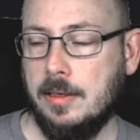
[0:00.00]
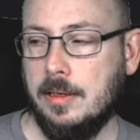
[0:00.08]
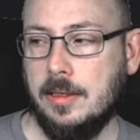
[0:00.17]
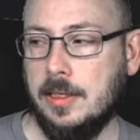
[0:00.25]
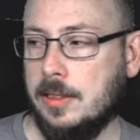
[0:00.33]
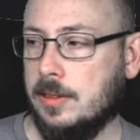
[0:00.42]

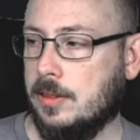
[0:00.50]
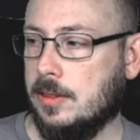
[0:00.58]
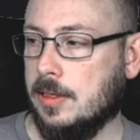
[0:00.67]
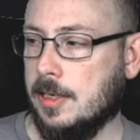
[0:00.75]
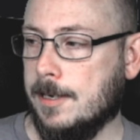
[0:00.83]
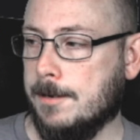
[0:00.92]
It's
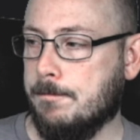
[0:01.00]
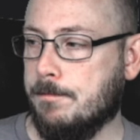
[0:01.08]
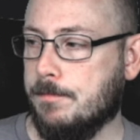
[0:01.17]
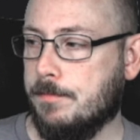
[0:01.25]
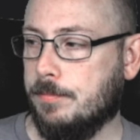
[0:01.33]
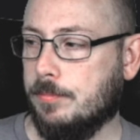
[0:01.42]

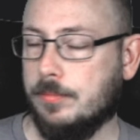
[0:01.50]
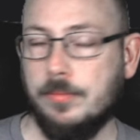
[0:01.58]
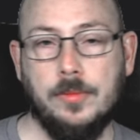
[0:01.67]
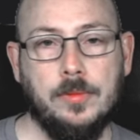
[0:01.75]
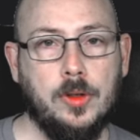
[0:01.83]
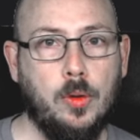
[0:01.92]

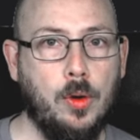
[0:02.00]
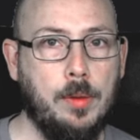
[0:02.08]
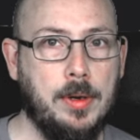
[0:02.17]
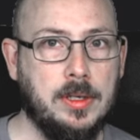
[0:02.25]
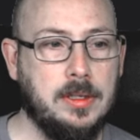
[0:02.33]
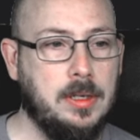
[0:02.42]

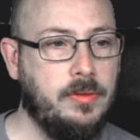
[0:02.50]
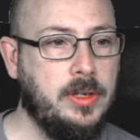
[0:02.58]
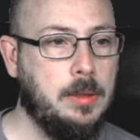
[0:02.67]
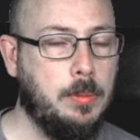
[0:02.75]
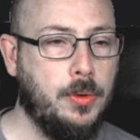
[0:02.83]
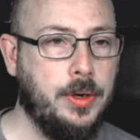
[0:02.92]
7:15 in
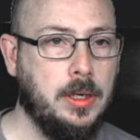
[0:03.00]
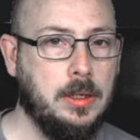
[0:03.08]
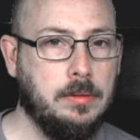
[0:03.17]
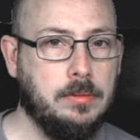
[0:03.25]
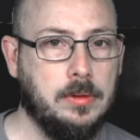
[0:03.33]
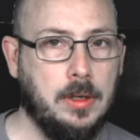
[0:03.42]
the morning,
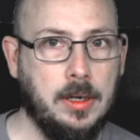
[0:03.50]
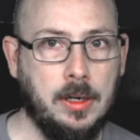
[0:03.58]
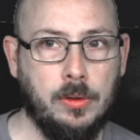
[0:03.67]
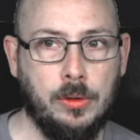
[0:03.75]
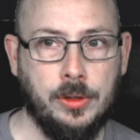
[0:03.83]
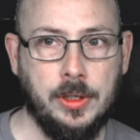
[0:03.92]
and I've
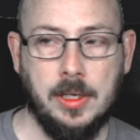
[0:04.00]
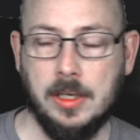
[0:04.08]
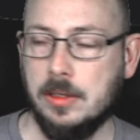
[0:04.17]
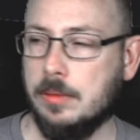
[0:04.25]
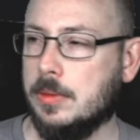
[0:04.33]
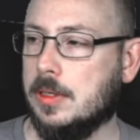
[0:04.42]
already done
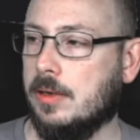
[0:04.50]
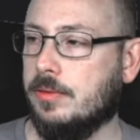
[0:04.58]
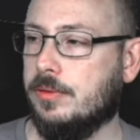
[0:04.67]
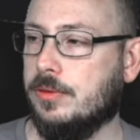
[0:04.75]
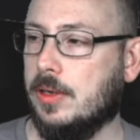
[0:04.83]
some stuff.